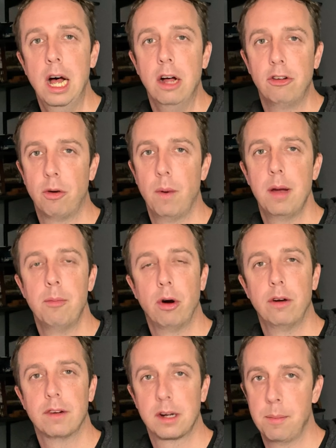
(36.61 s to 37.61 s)
to run more
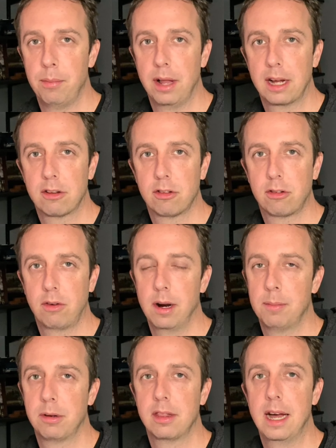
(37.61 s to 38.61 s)
of a complex
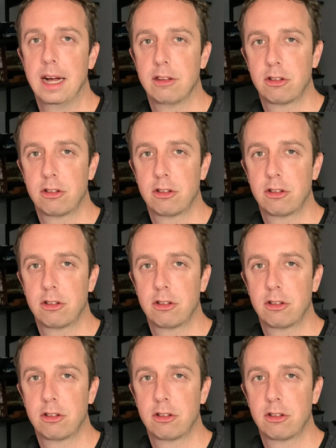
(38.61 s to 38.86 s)
script that's